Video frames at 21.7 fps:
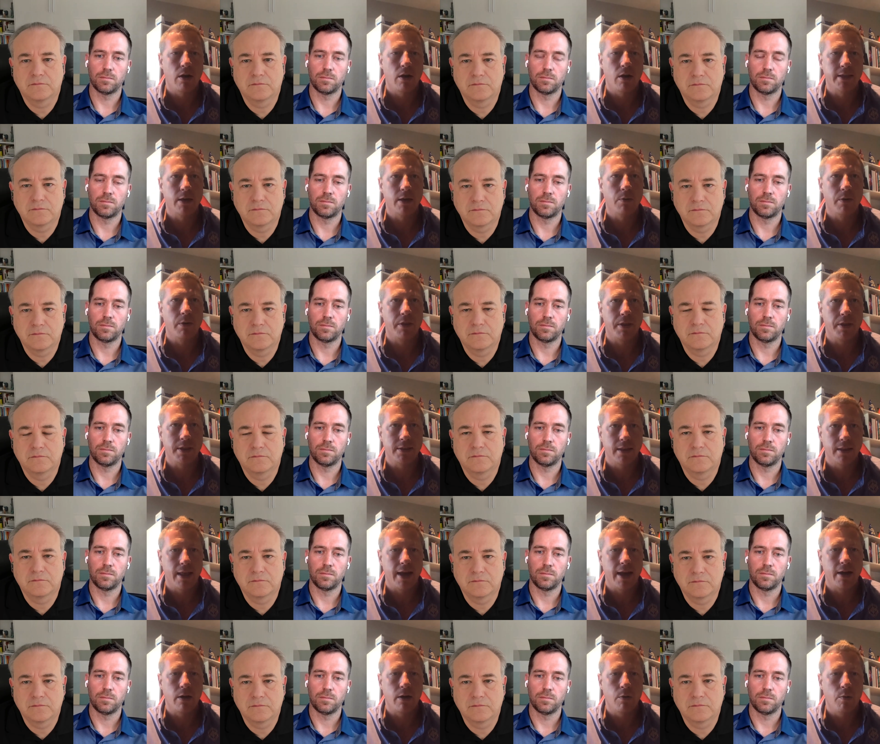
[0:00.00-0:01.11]
Speaker 1: saying, I'll deal with
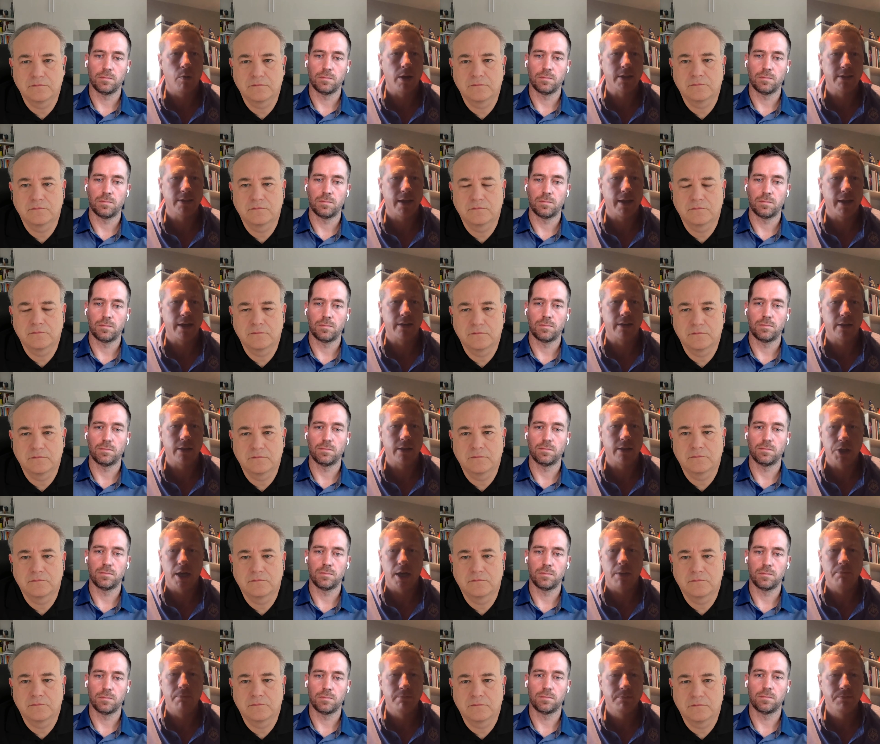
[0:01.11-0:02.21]
this later once I get
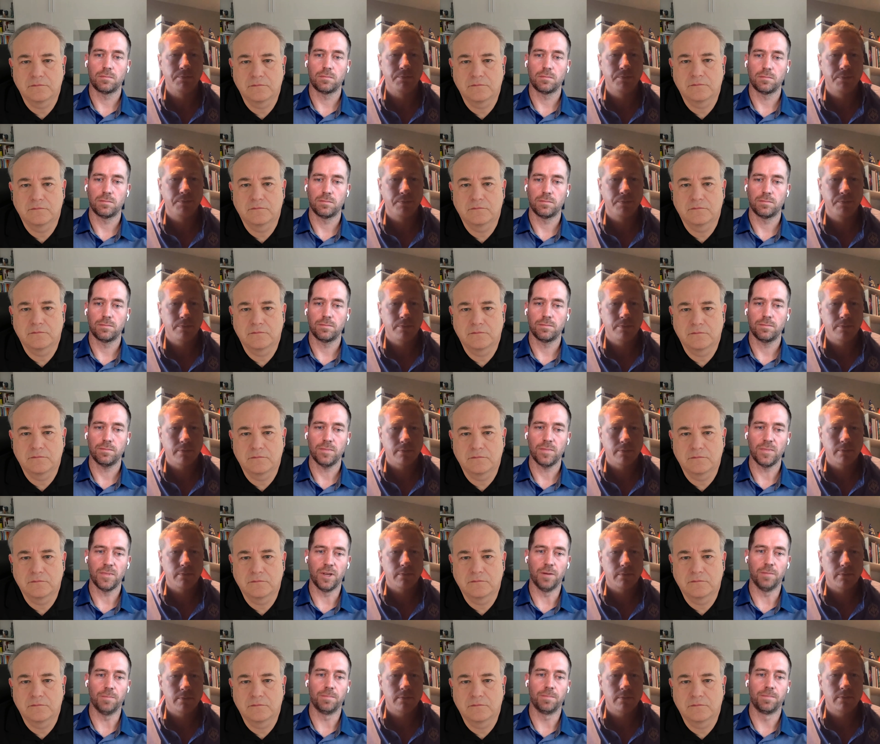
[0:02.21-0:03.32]
the job.
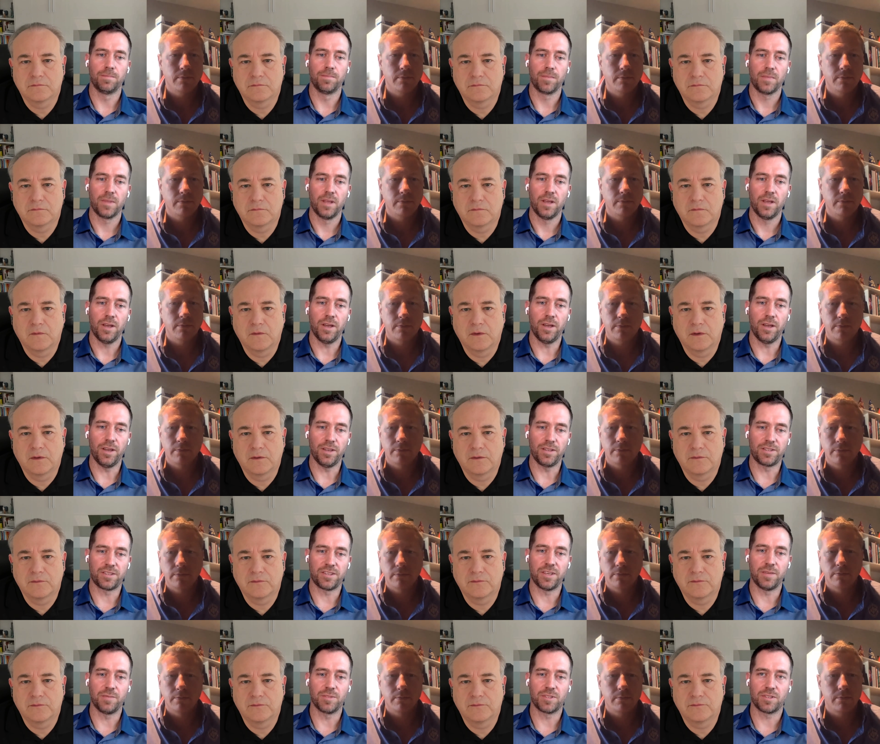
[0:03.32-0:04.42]
Speaker 2: Yeah.
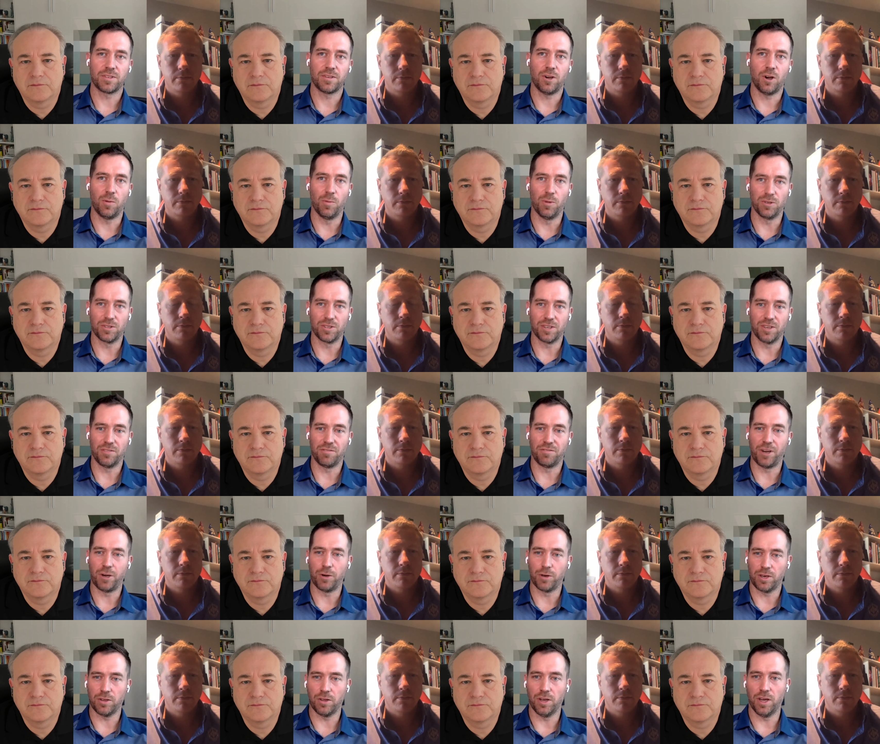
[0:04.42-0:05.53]
It seems almost
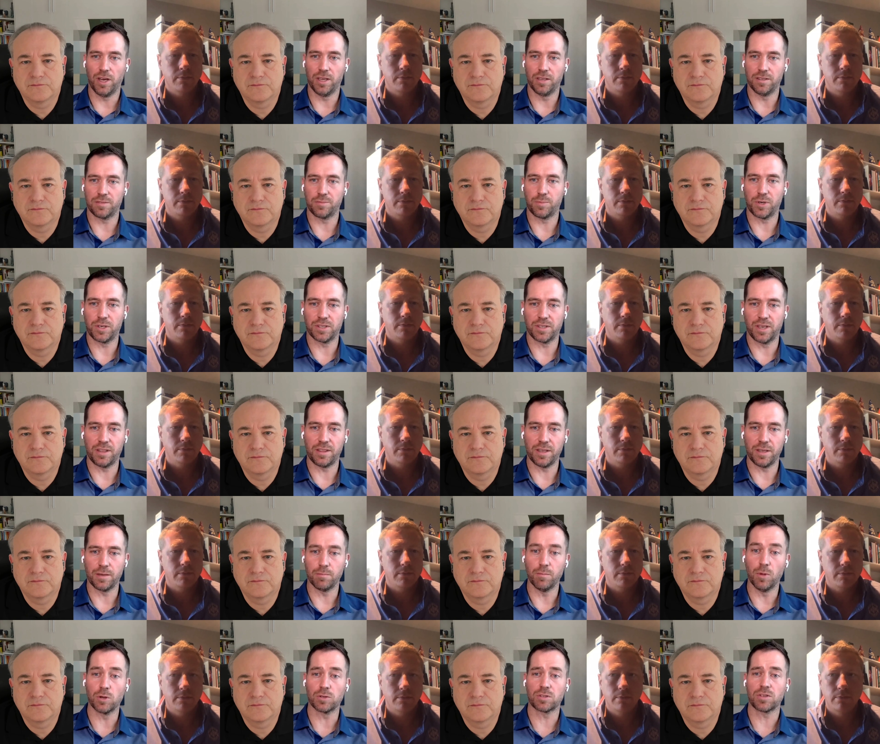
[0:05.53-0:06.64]
unfair to clients, because I
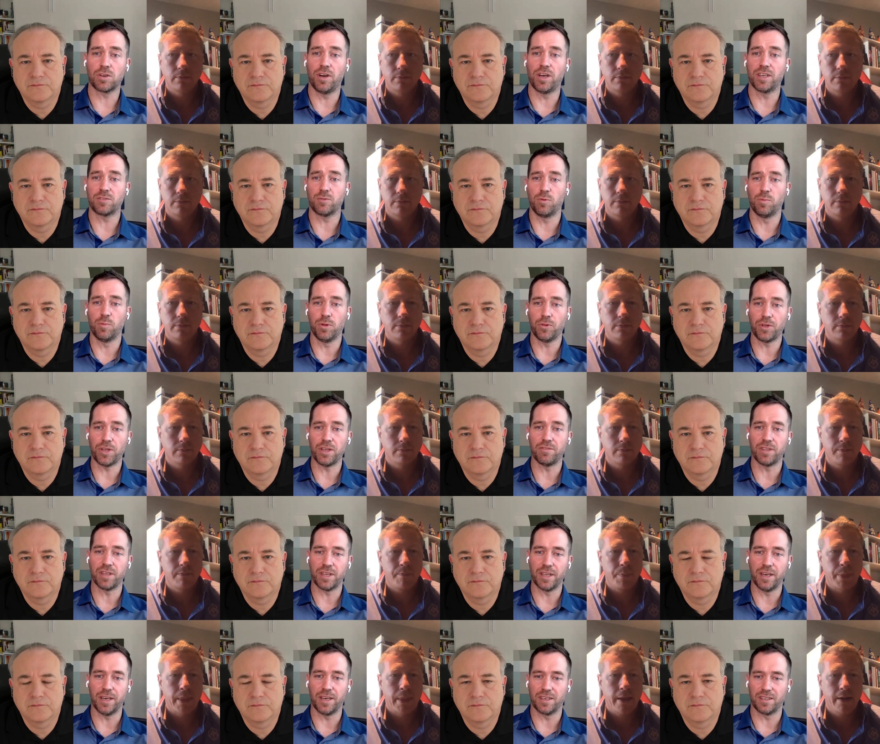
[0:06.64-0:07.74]
think most clients would
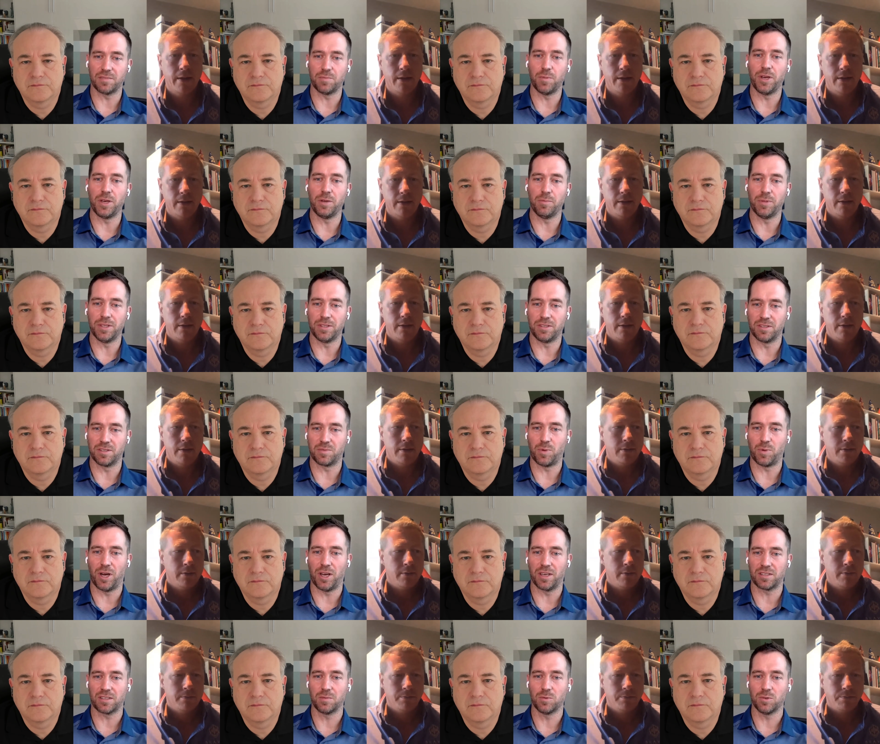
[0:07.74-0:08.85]
believe that getting as many bids as